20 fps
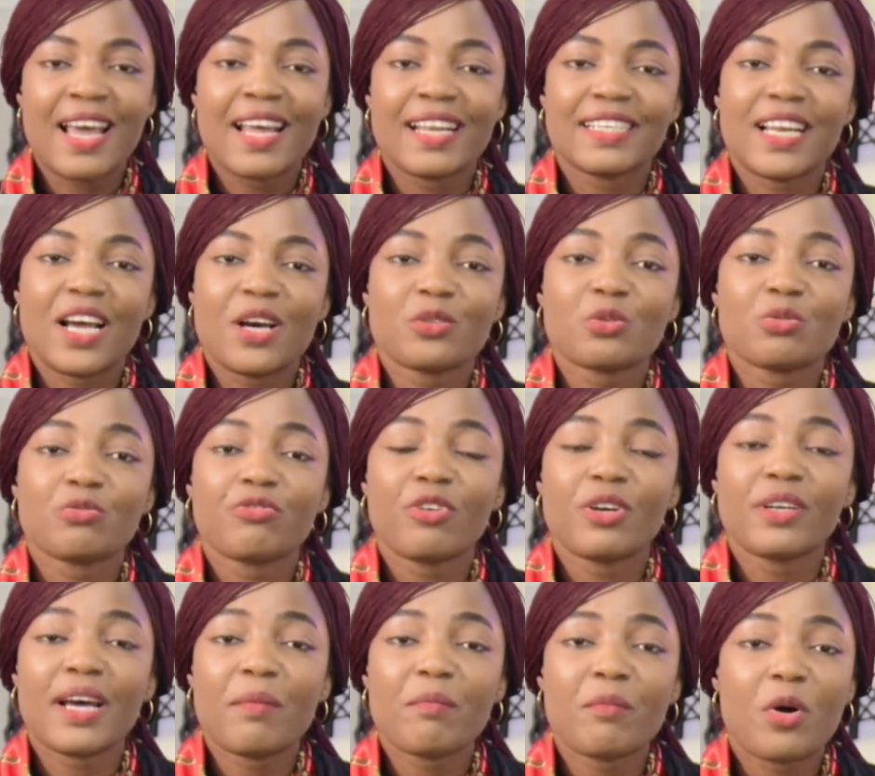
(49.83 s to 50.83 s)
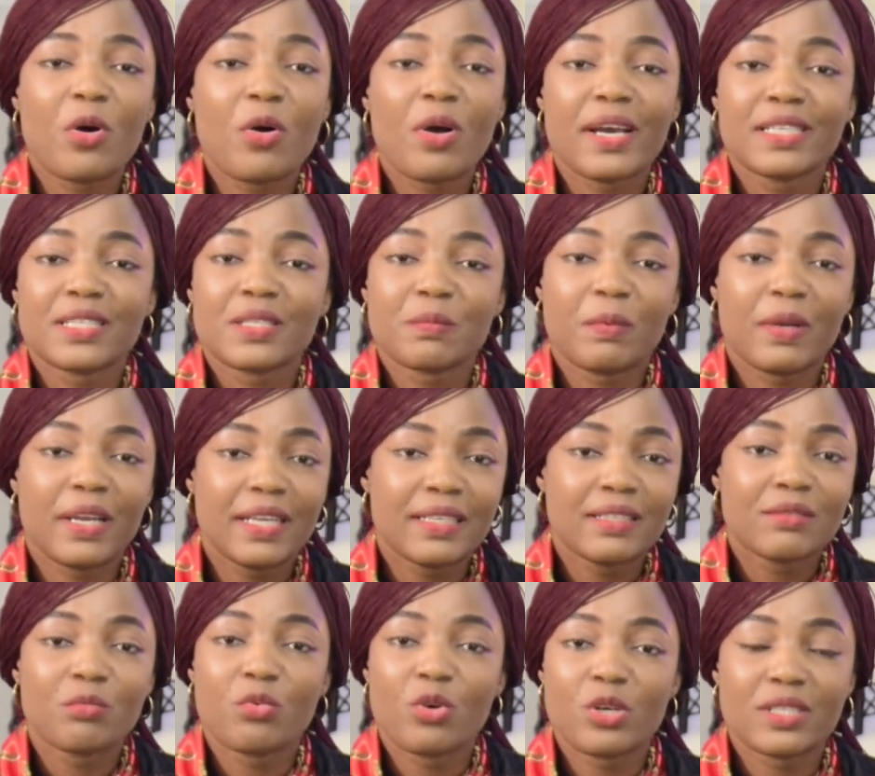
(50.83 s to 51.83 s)
Now, to furthermore
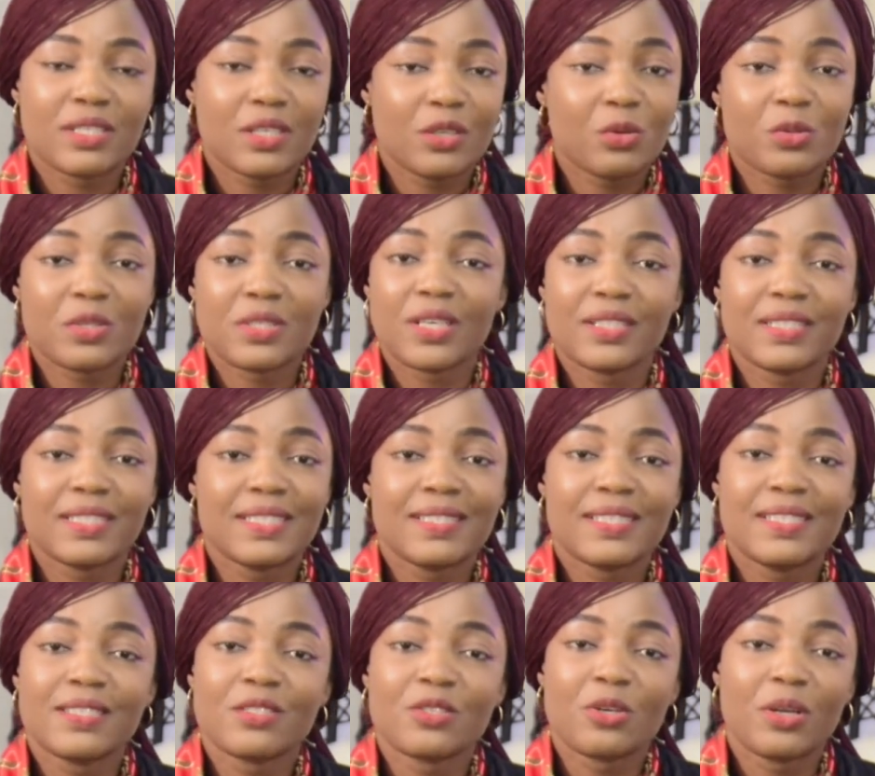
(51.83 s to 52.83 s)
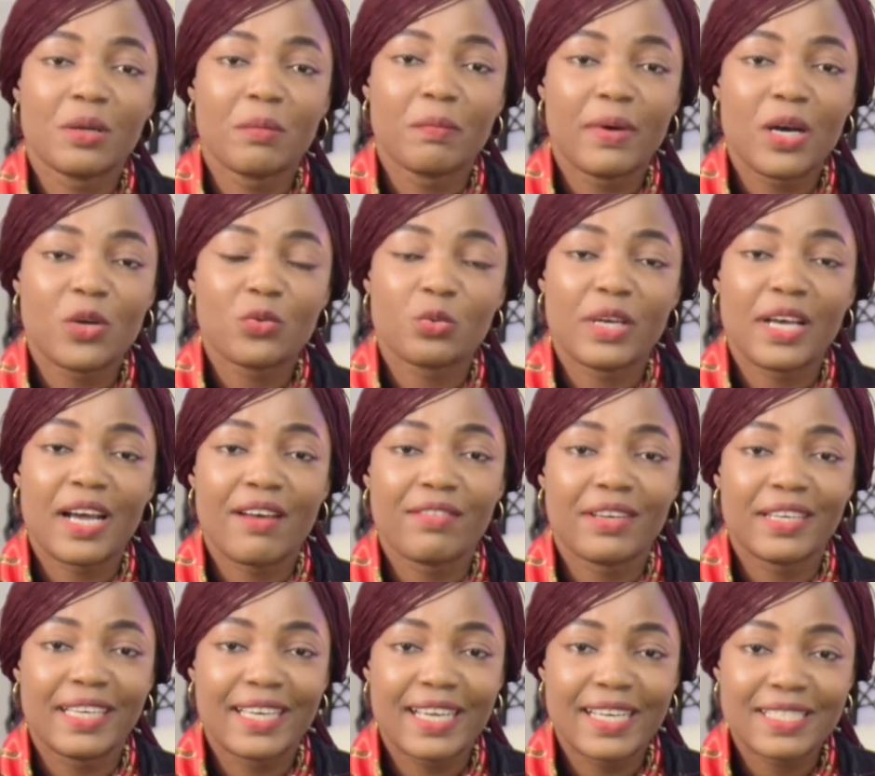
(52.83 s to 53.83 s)
explain what sickle cell disease is all about, we have a
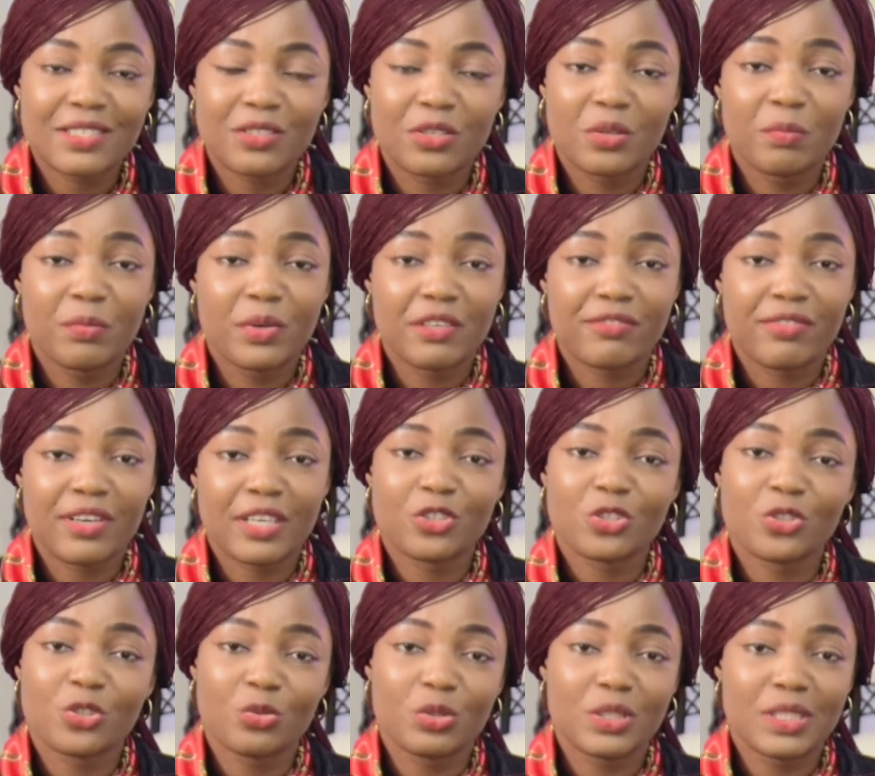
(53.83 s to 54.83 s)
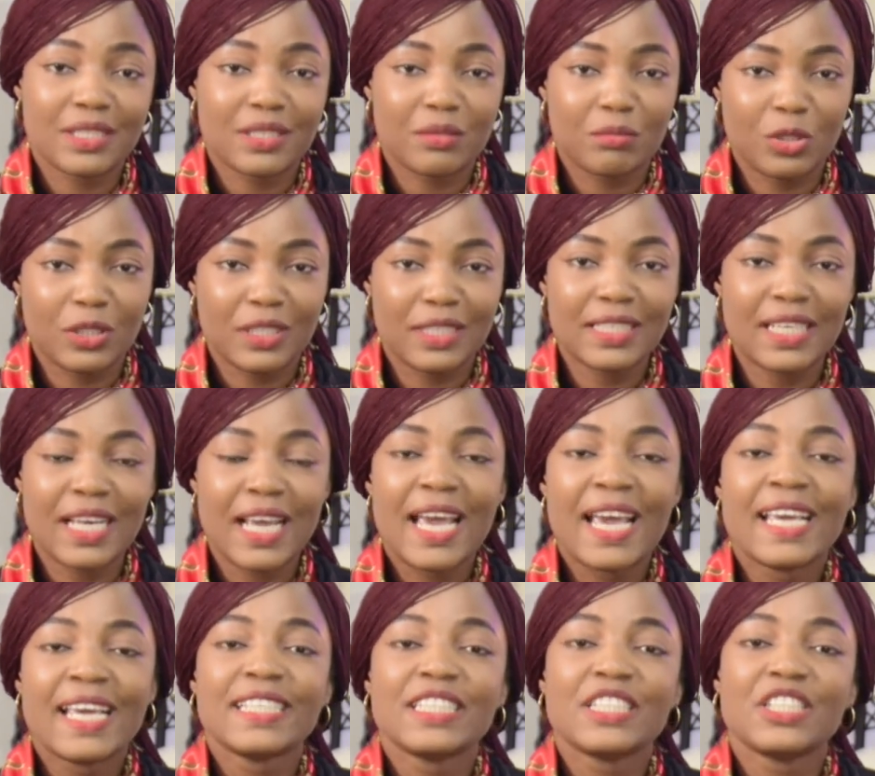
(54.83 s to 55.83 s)
guest on the breakfast show this morning.
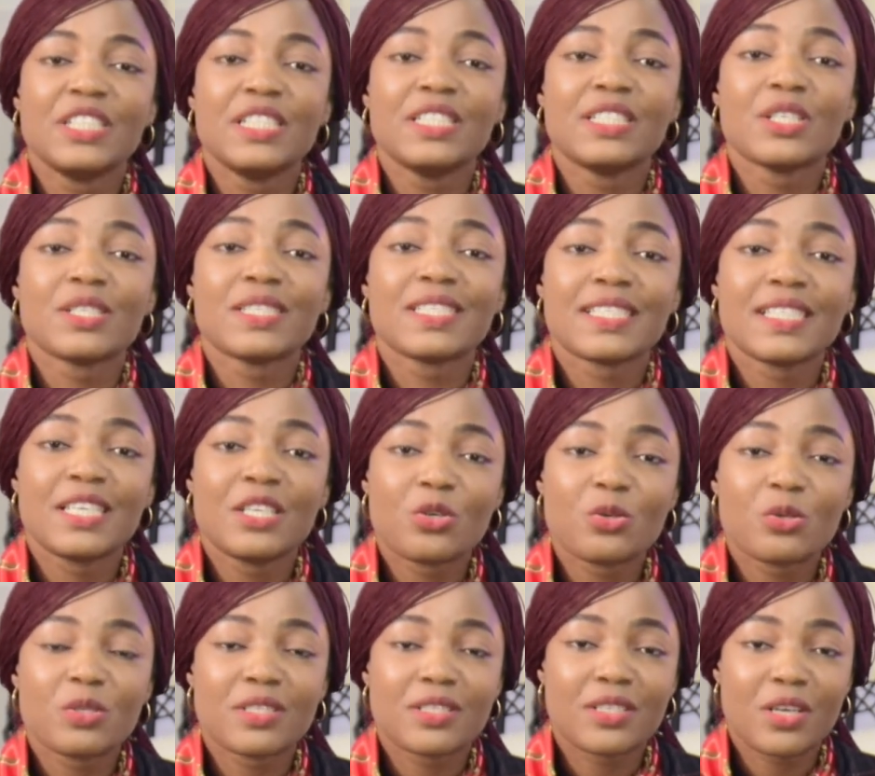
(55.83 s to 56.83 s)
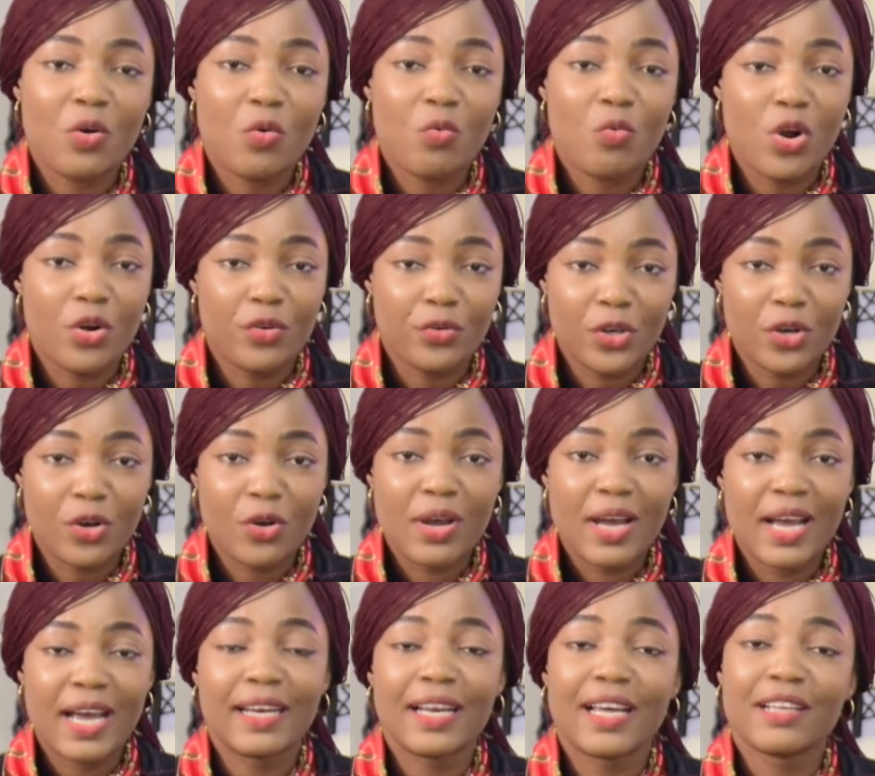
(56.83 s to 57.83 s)
She's a sickle cell warrior
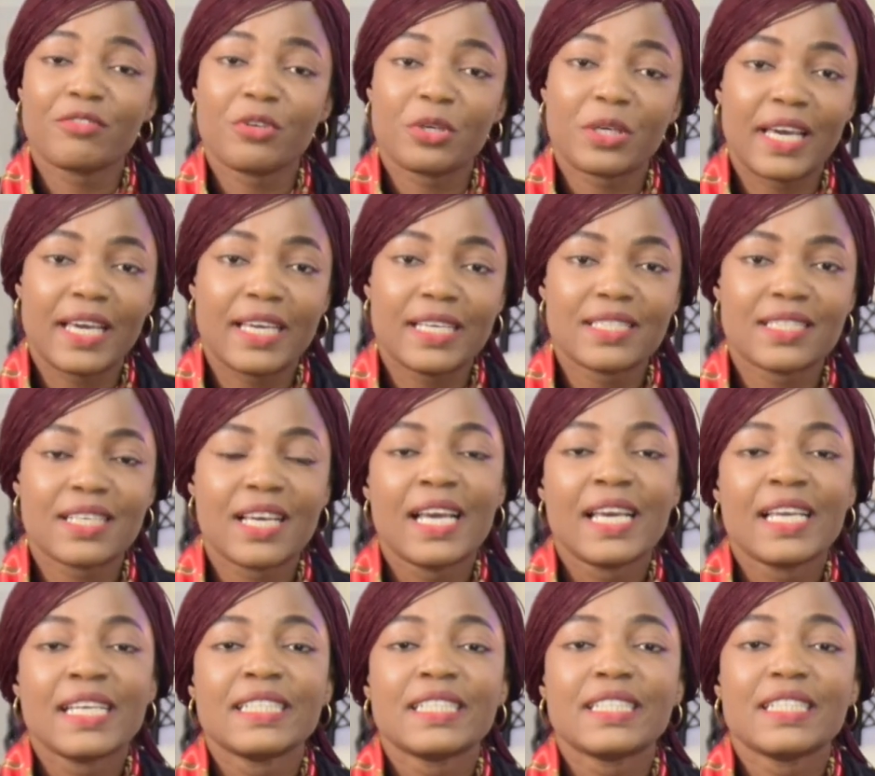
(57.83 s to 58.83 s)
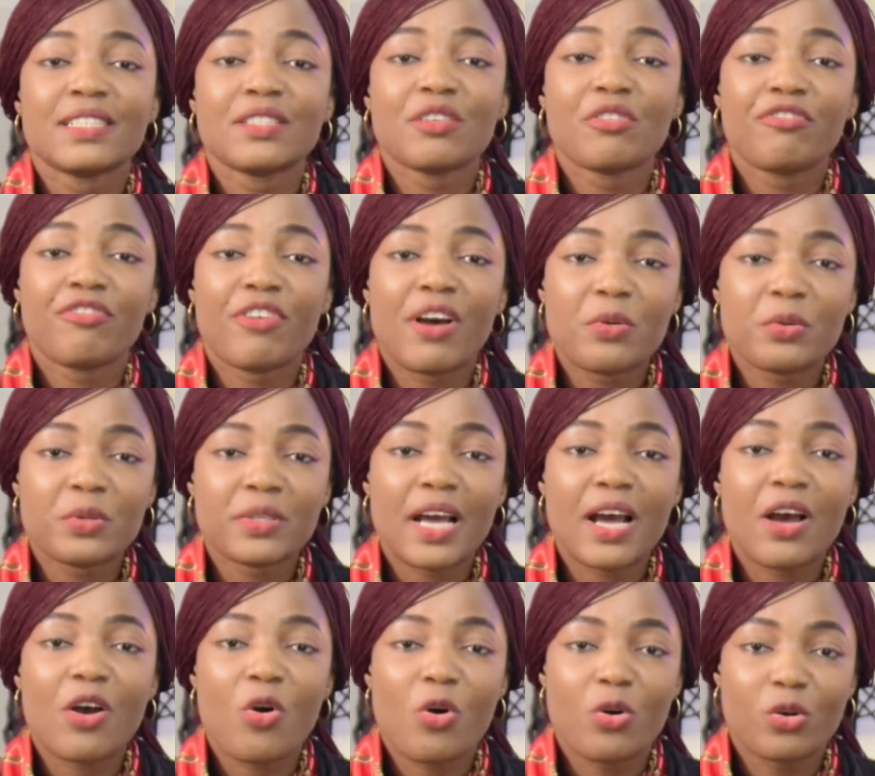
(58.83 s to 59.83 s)
and advocate. She's the
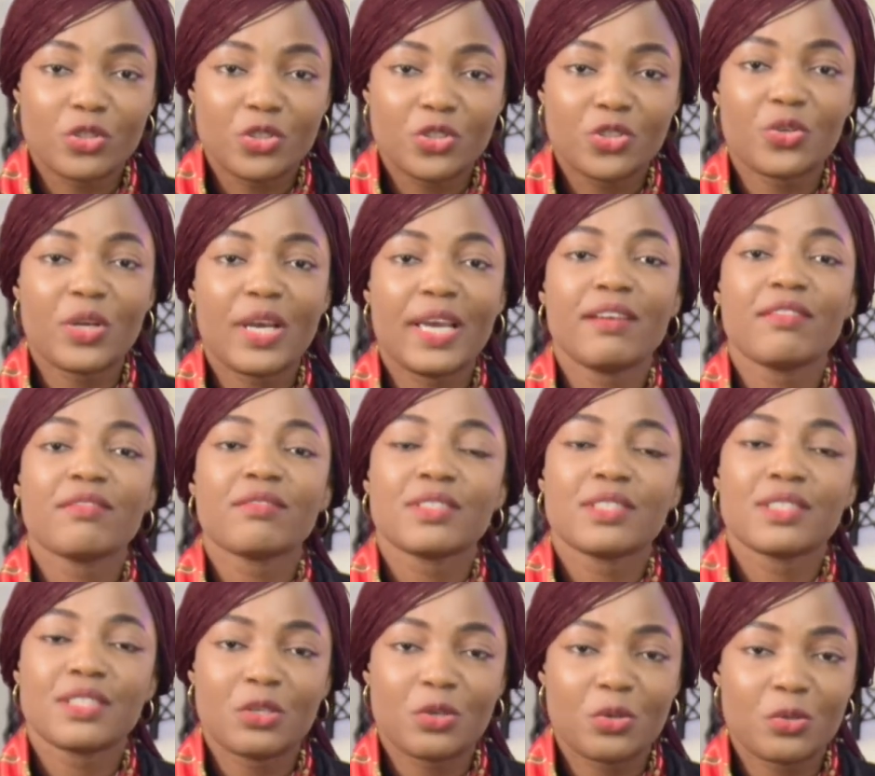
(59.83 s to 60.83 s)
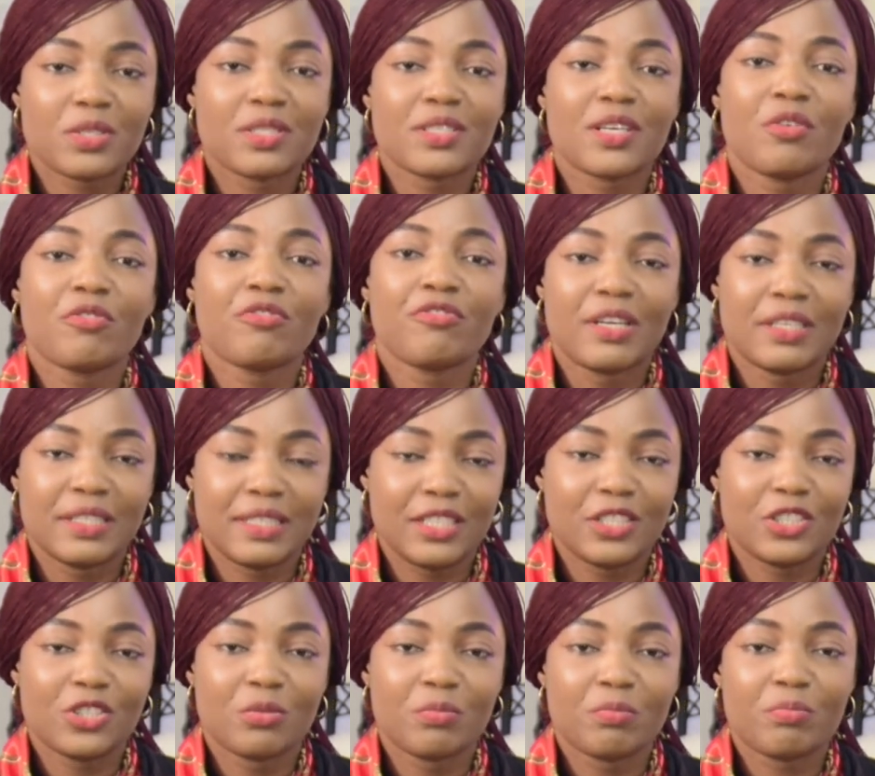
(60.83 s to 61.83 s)
founder of Audrey Sickle Cell
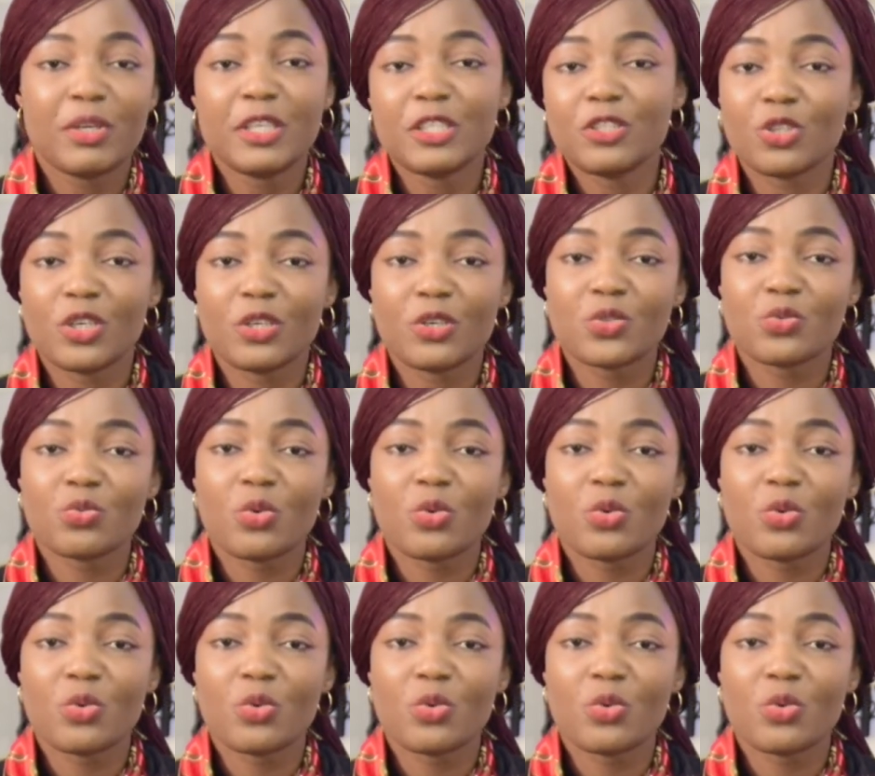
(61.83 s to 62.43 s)
Foundation. Please join us.